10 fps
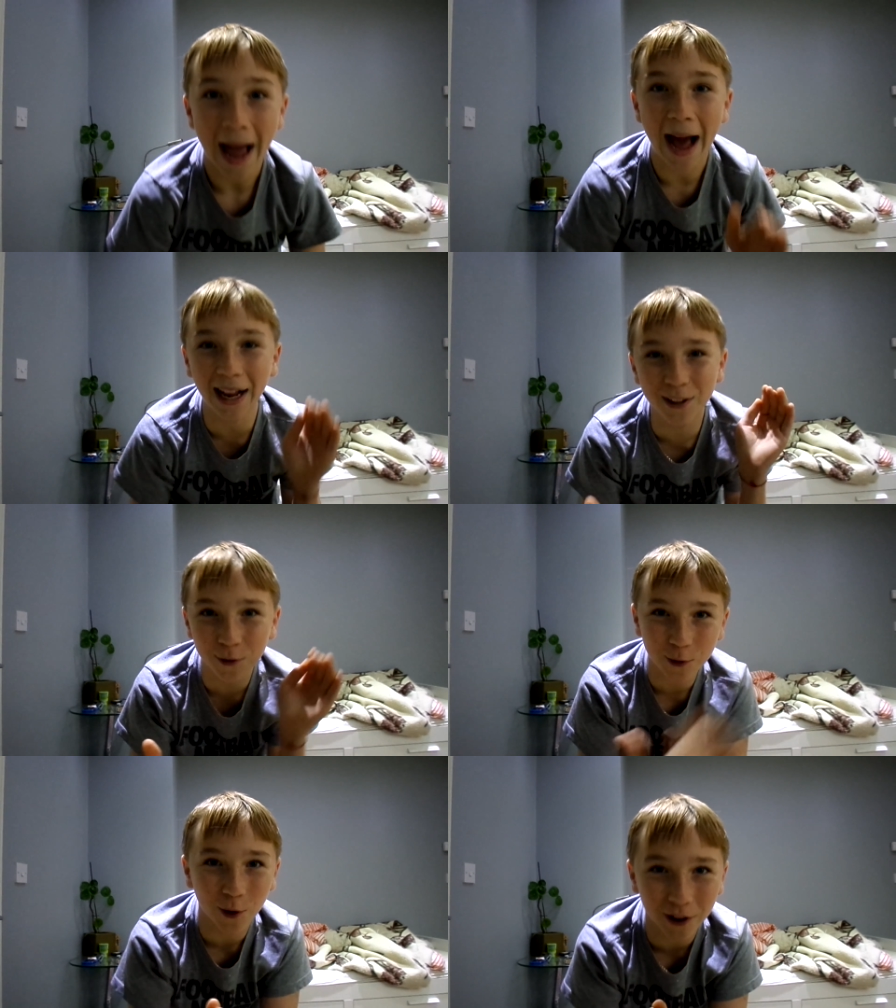and
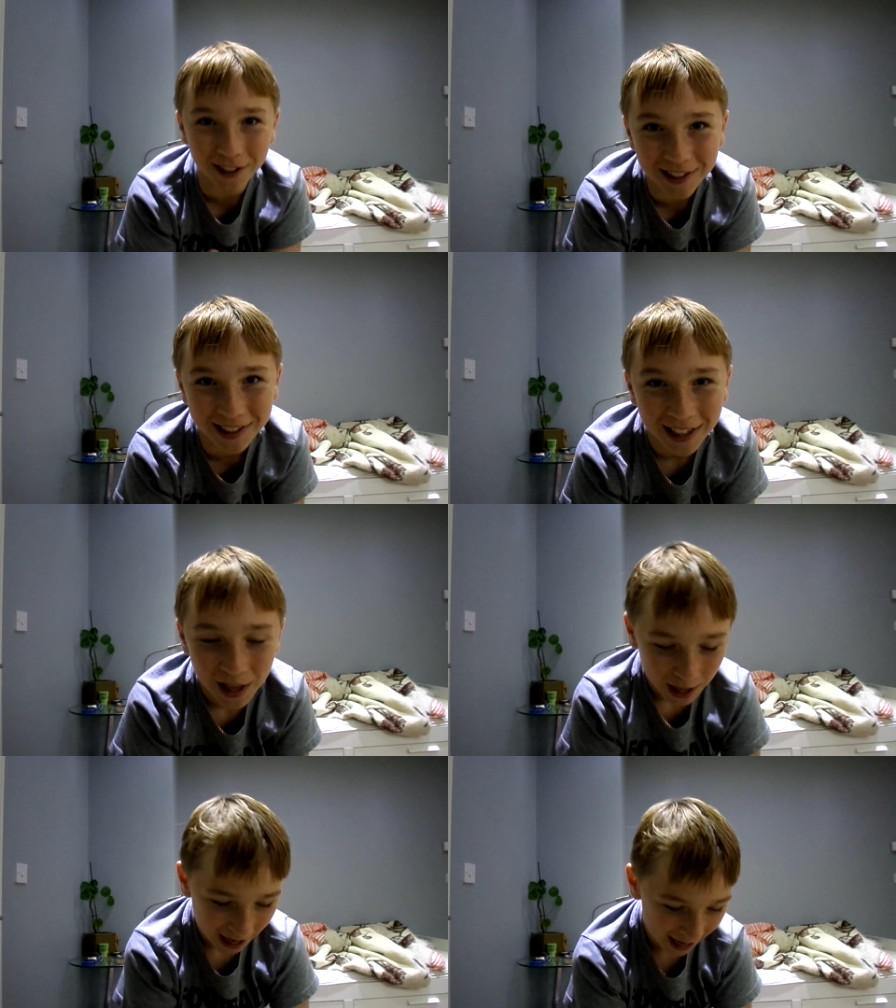of course,
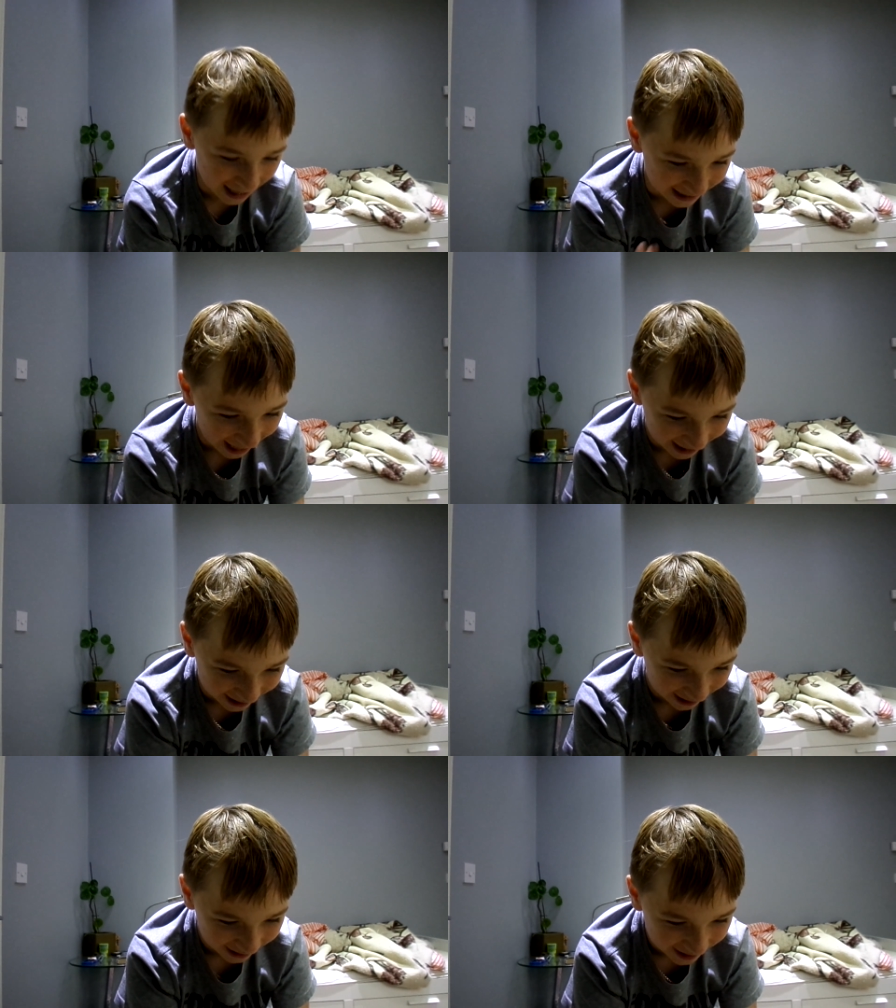his
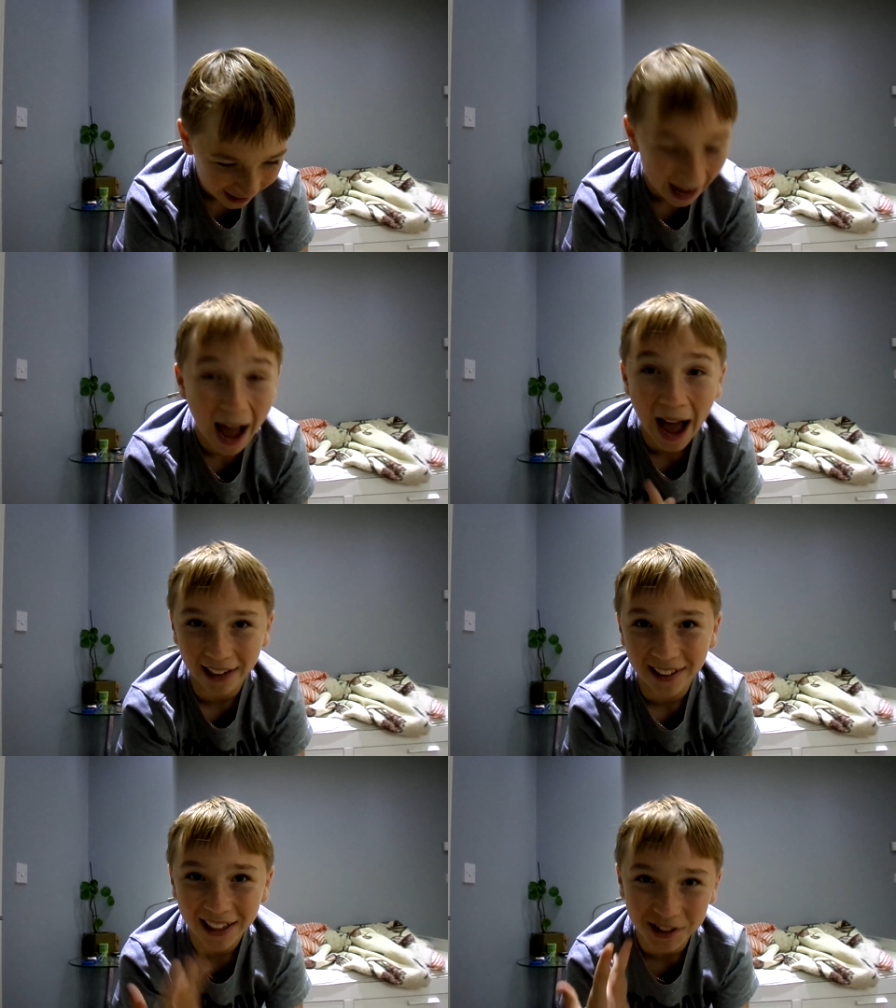accent
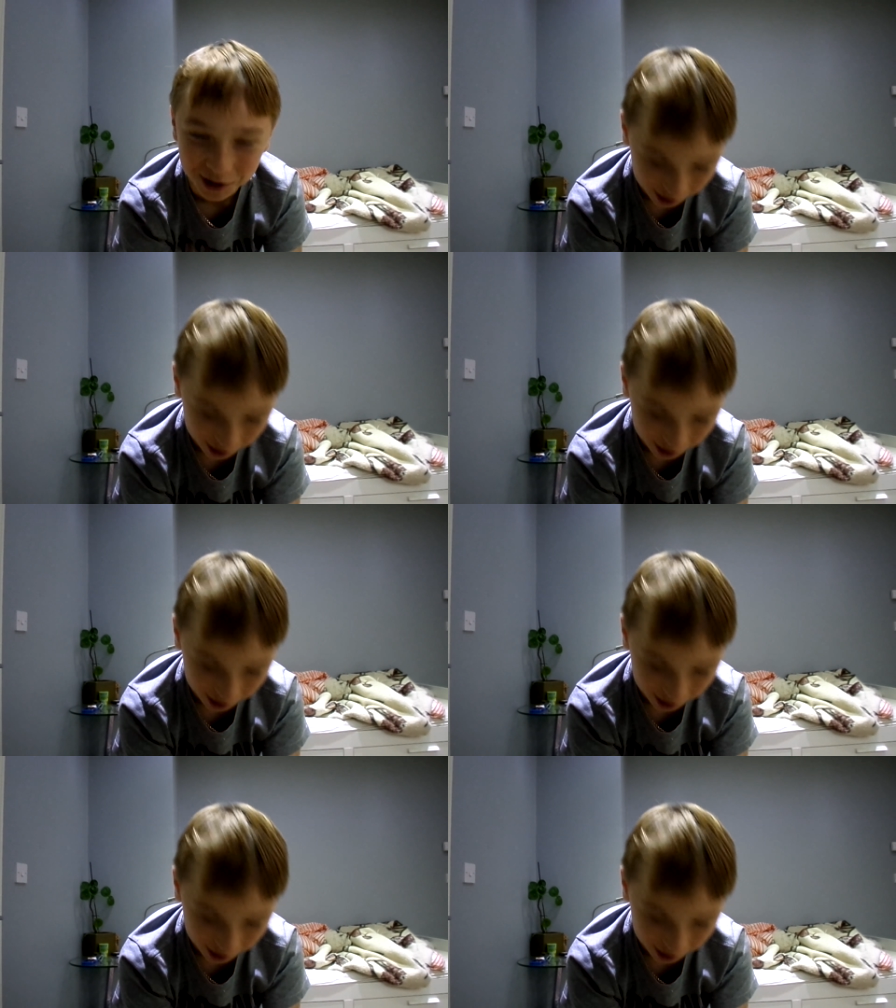and his